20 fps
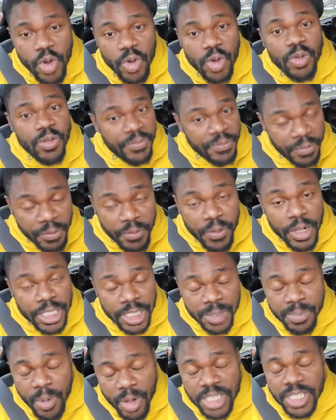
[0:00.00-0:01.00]
If you know
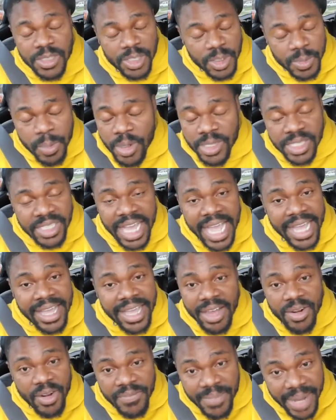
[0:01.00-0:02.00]
you ain't making
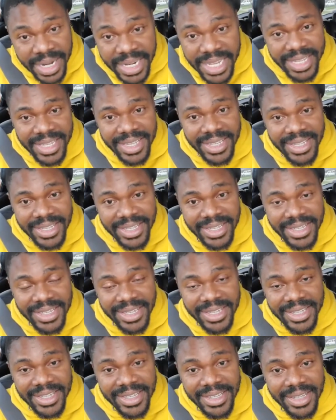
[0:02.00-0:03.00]
no
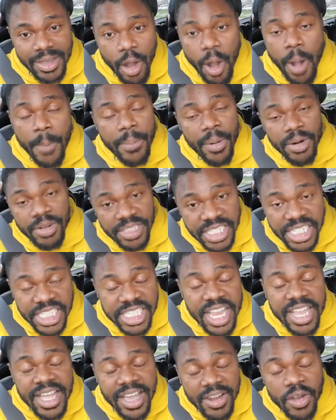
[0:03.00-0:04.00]
sports guy kind
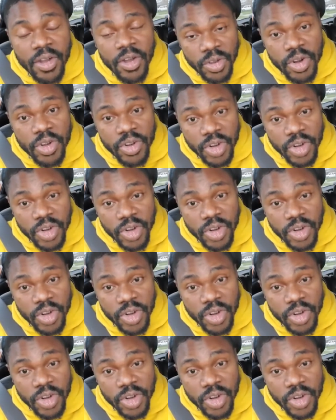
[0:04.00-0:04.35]
of money,